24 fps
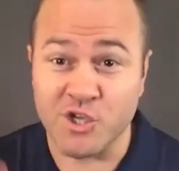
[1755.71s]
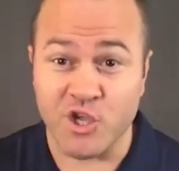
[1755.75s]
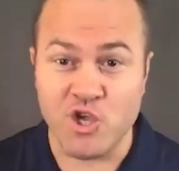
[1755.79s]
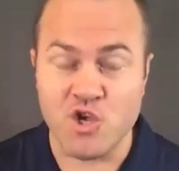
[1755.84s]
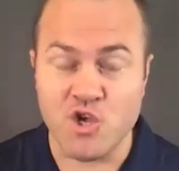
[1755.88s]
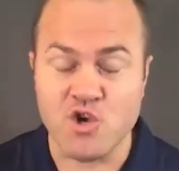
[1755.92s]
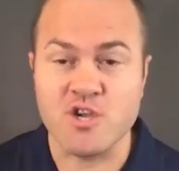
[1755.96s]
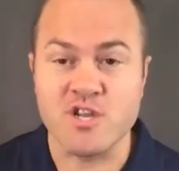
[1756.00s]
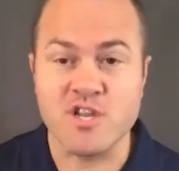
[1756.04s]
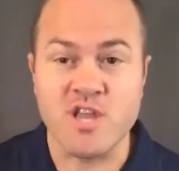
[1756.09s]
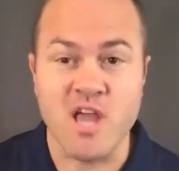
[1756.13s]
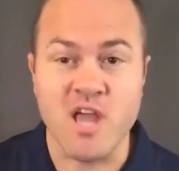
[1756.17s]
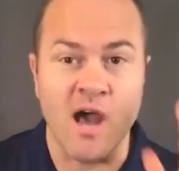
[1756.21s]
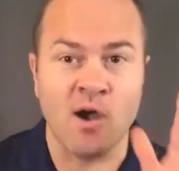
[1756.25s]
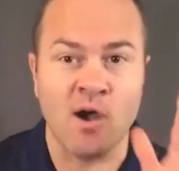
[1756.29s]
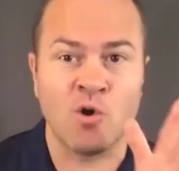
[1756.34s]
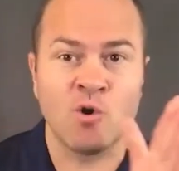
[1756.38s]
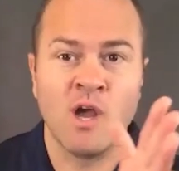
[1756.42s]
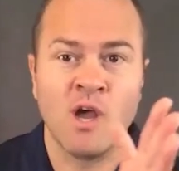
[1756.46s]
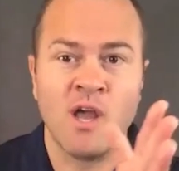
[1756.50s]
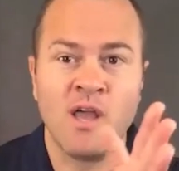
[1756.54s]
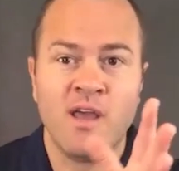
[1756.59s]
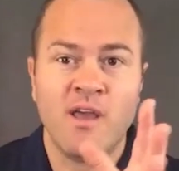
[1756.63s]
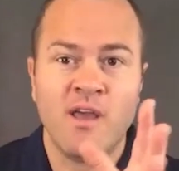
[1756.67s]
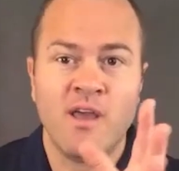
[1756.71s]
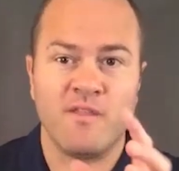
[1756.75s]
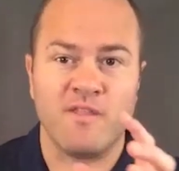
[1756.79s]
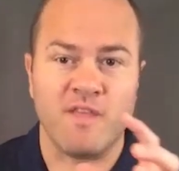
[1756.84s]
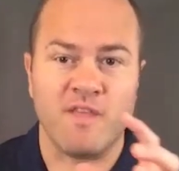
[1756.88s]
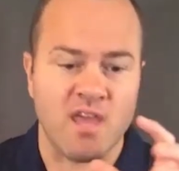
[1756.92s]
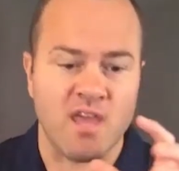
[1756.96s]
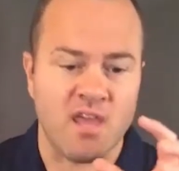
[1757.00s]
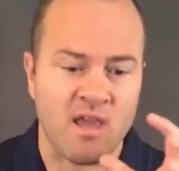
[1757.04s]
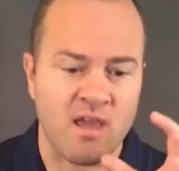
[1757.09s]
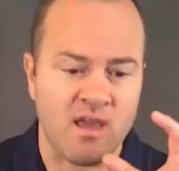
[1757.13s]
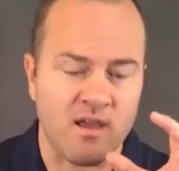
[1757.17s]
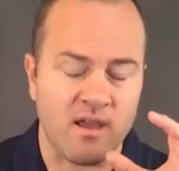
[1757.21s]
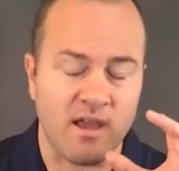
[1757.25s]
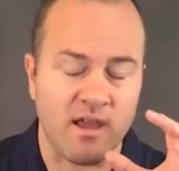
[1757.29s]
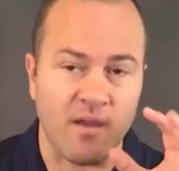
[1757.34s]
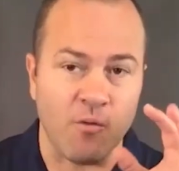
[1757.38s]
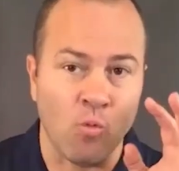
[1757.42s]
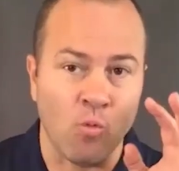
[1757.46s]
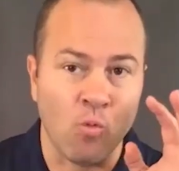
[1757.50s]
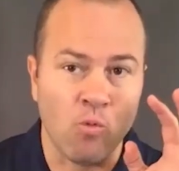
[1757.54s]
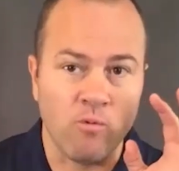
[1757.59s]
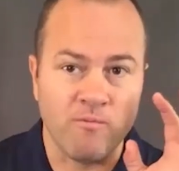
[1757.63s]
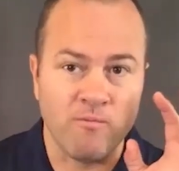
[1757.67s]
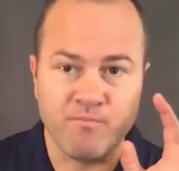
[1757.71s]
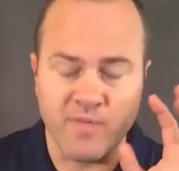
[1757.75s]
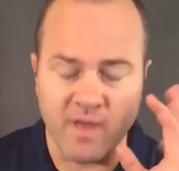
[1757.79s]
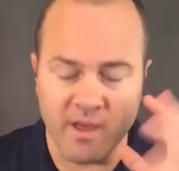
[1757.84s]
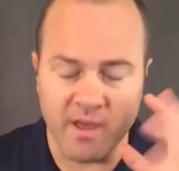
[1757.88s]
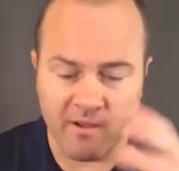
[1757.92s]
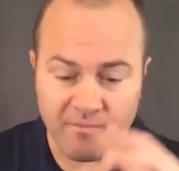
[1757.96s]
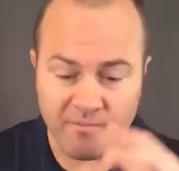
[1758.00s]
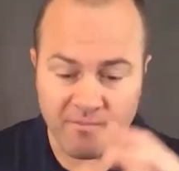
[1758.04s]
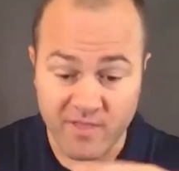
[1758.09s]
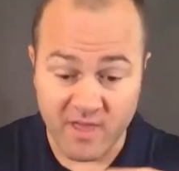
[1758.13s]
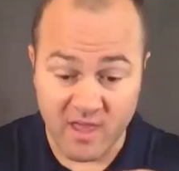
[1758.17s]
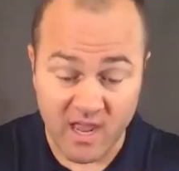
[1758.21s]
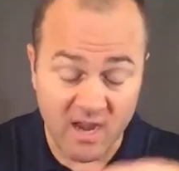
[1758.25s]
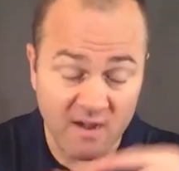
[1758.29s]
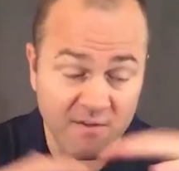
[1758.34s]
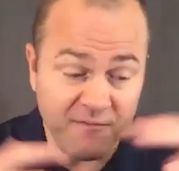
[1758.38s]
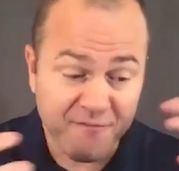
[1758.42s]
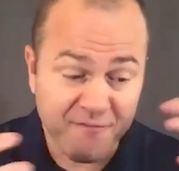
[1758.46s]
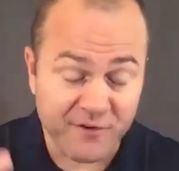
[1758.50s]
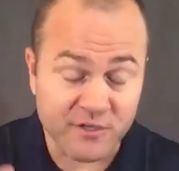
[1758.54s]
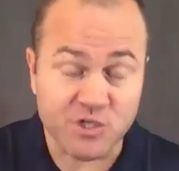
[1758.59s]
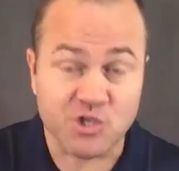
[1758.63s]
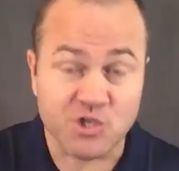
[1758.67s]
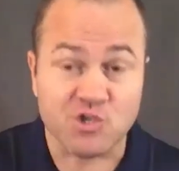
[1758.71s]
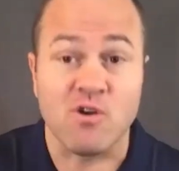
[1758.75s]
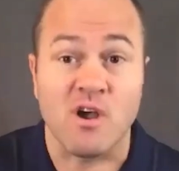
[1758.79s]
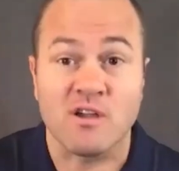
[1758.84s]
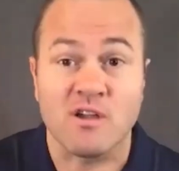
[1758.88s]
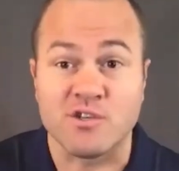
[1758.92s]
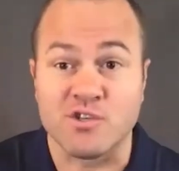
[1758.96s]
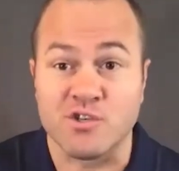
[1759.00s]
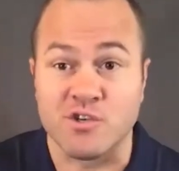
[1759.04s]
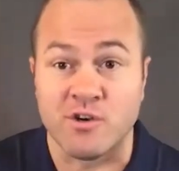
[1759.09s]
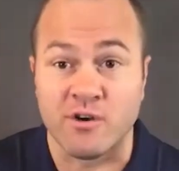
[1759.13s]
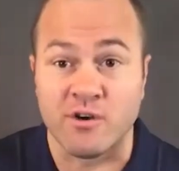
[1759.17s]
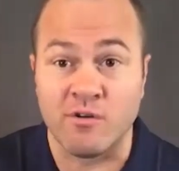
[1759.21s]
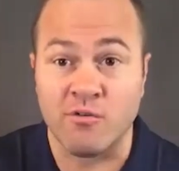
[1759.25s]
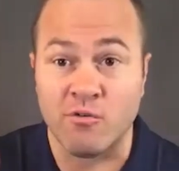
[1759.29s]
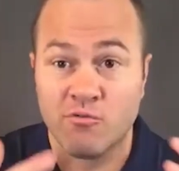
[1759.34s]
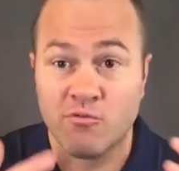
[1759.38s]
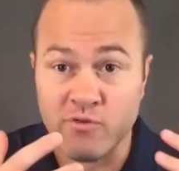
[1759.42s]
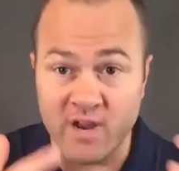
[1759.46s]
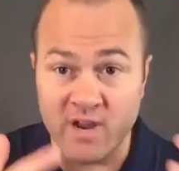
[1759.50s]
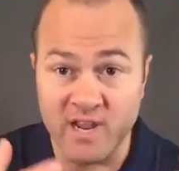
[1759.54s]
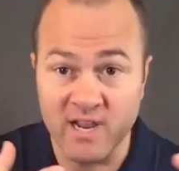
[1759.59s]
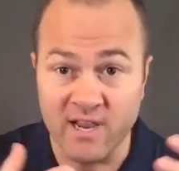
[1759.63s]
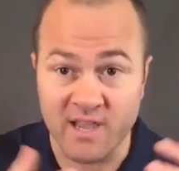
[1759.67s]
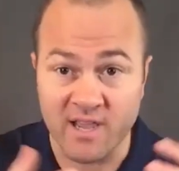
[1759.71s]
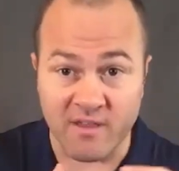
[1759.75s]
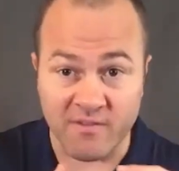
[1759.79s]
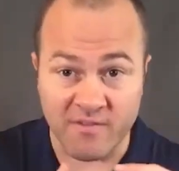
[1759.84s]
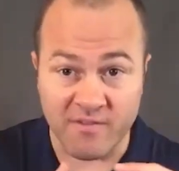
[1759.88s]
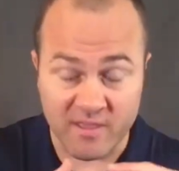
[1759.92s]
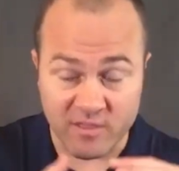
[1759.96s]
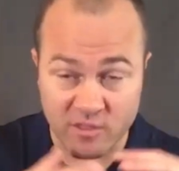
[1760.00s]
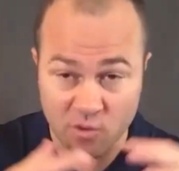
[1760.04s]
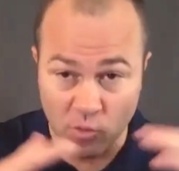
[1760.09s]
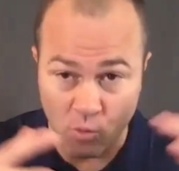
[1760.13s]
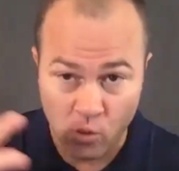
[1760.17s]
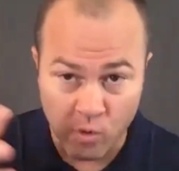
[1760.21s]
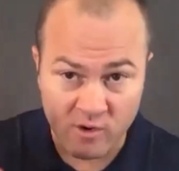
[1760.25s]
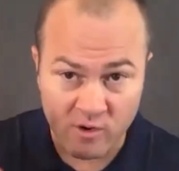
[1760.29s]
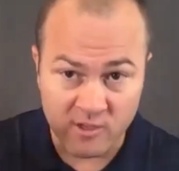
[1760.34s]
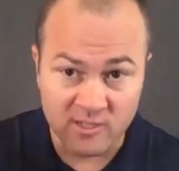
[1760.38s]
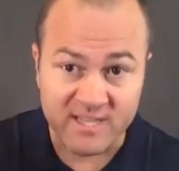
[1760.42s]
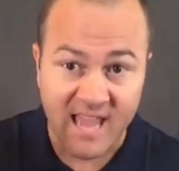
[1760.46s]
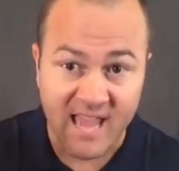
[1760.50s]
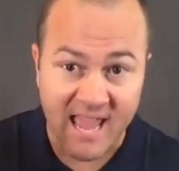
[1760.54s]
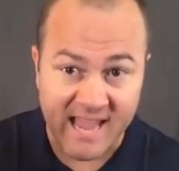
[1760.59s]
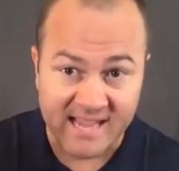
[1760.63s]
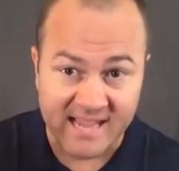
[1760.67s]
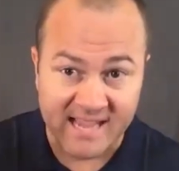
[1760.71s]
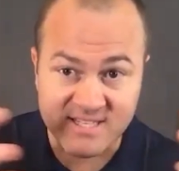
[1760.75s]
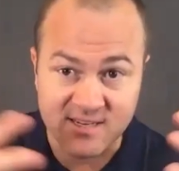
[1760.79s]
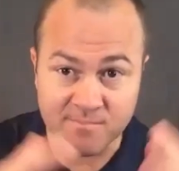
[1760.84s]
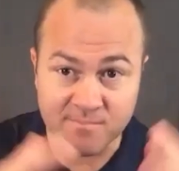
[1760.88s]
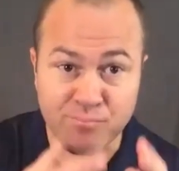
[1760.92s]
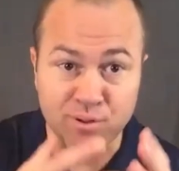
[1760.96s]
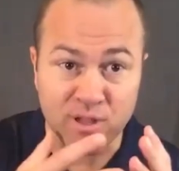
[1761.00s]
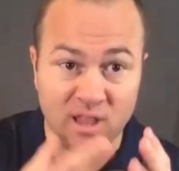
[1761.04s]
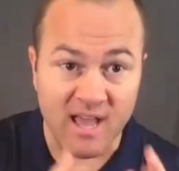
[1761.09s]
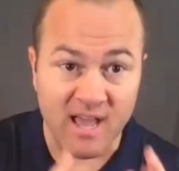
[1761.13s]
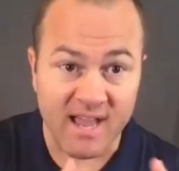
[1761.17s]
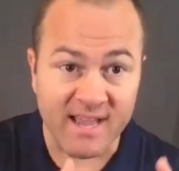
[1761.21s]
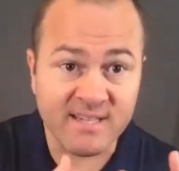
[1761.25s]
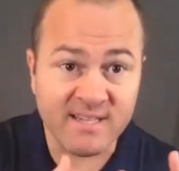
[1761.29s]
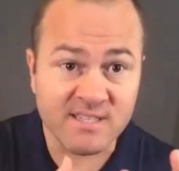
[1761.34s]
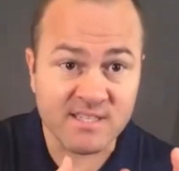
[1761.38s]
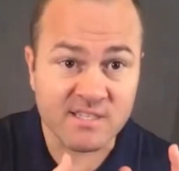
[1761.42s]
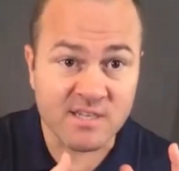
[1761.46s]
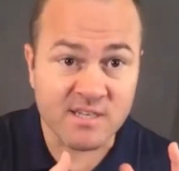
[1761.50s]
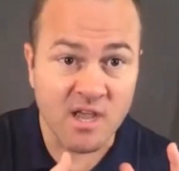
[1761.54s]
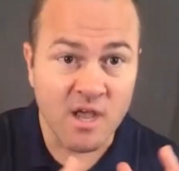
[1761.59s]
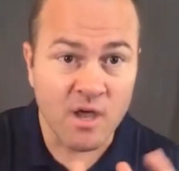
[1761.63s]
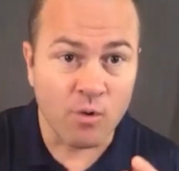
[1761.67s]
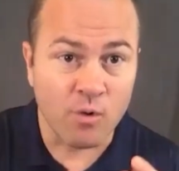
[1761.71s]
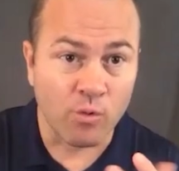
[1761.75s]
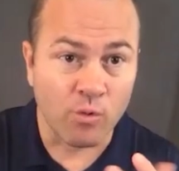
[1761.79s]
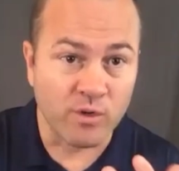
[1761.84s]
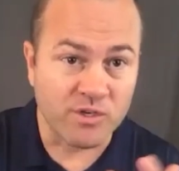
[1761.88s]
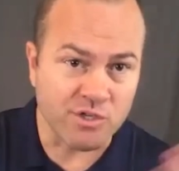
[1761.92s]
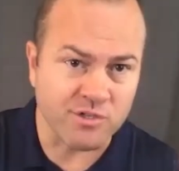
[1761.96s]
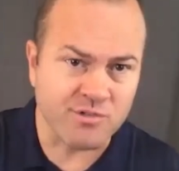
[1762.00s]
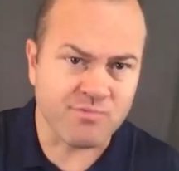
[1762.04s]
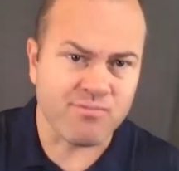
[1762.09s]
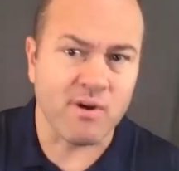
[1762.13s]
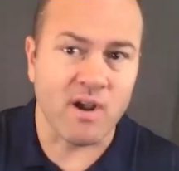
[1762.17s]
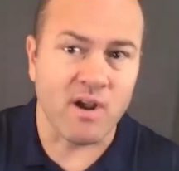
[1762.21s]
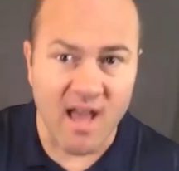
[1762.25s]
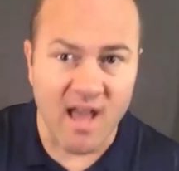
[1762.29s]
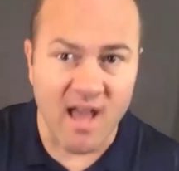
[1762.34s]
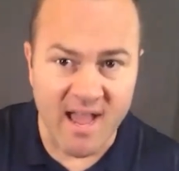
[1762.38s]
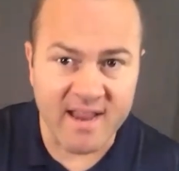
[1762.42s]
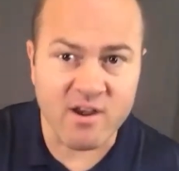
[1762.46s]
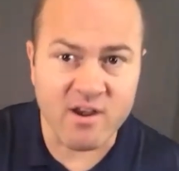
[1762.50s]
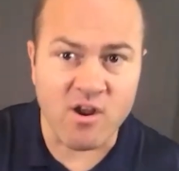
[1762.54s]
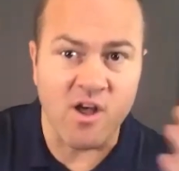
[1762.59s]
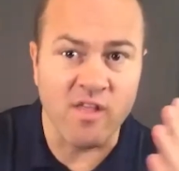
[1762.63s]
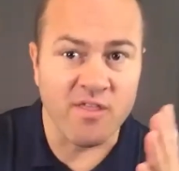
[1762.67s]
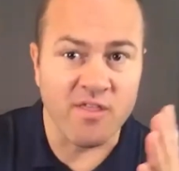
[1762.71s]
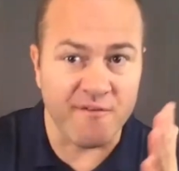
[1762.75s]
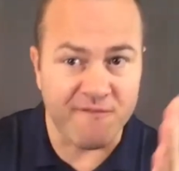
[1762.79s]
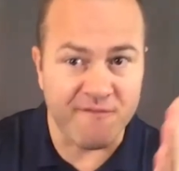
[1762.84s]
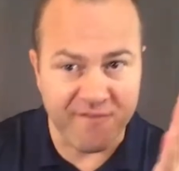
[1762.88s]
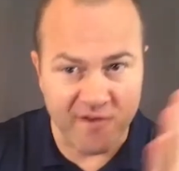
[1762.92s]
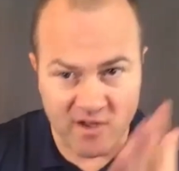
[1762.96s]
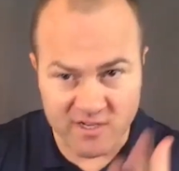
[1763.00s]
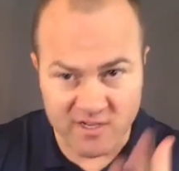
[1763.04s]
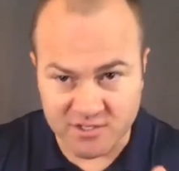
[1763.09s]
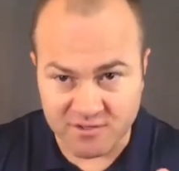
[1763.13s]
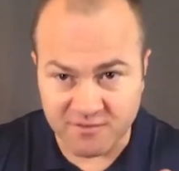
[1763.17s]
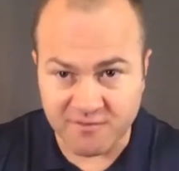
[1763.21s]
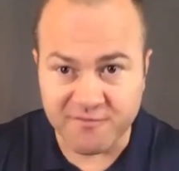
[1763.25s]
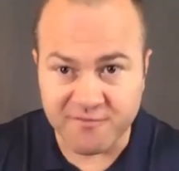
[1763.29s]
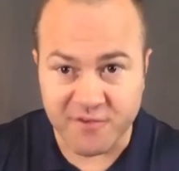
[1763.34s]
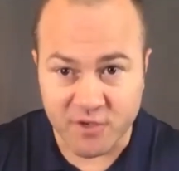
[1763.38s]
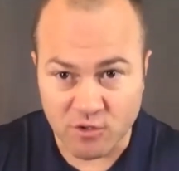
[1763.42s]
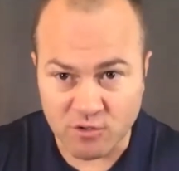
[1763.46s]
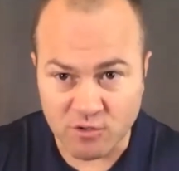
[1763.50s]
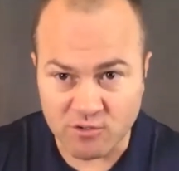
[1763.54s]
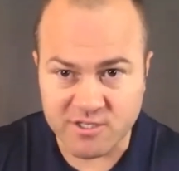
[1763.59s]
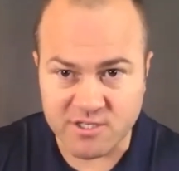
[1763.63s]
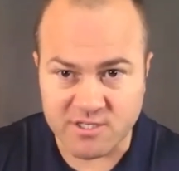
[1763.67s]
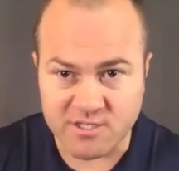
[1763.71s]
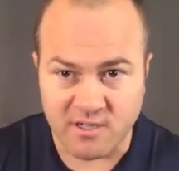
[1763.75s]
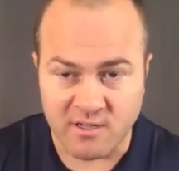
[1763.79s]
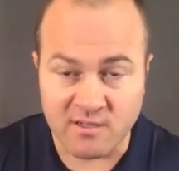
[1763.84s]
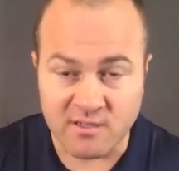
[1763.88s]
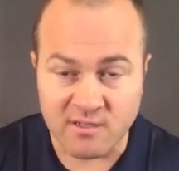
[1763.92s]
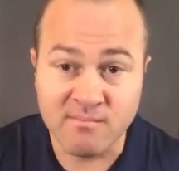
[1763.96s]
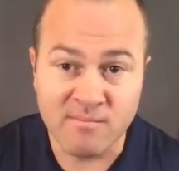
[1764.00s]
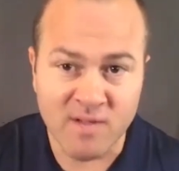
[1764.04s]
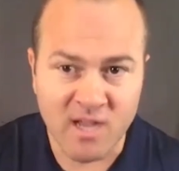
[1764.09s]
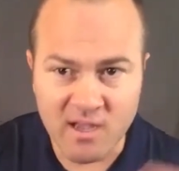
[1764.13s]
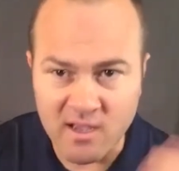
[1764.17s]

You could go the the the infrastructure really that the world has in place which is reliant on the fossil fuel still,